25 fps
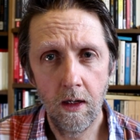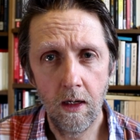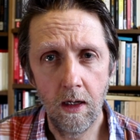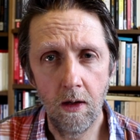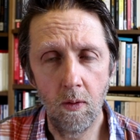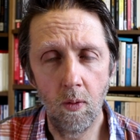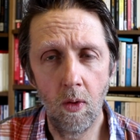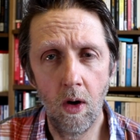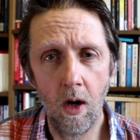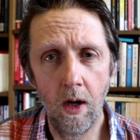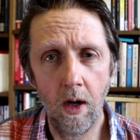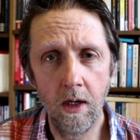
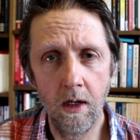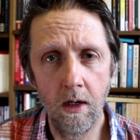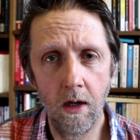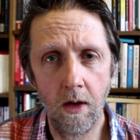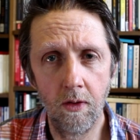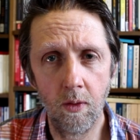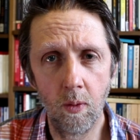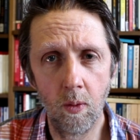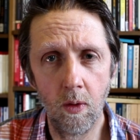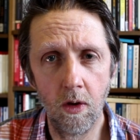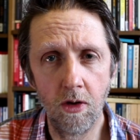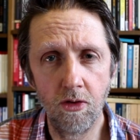Iran, in
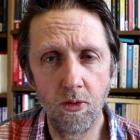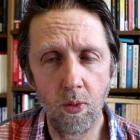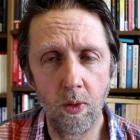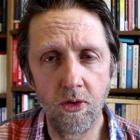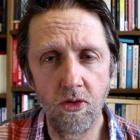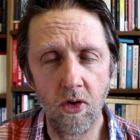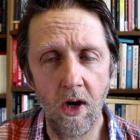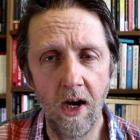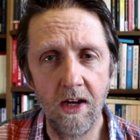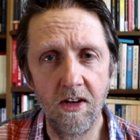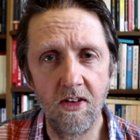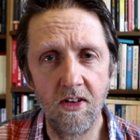other words, will
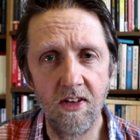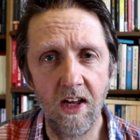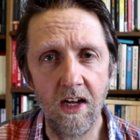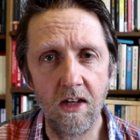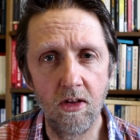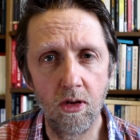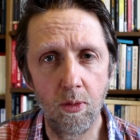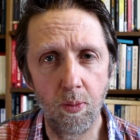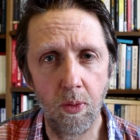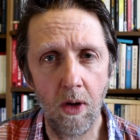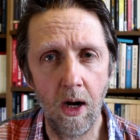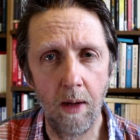try to
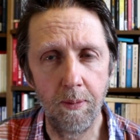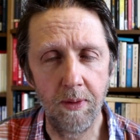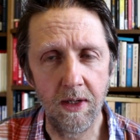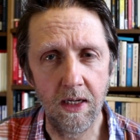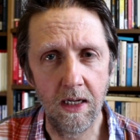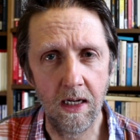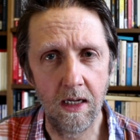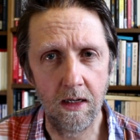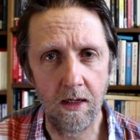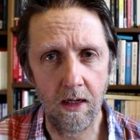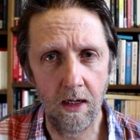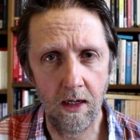take the
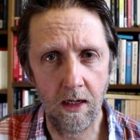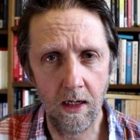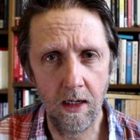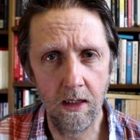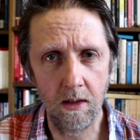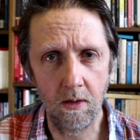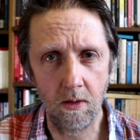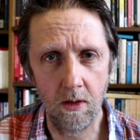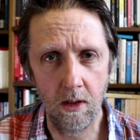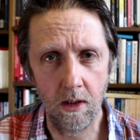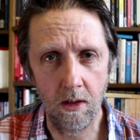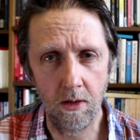propaganda high
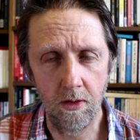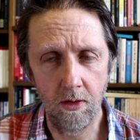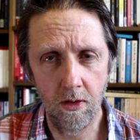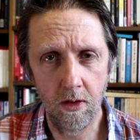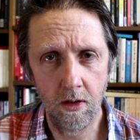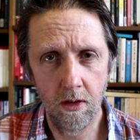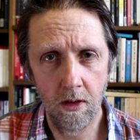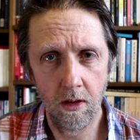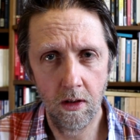ground.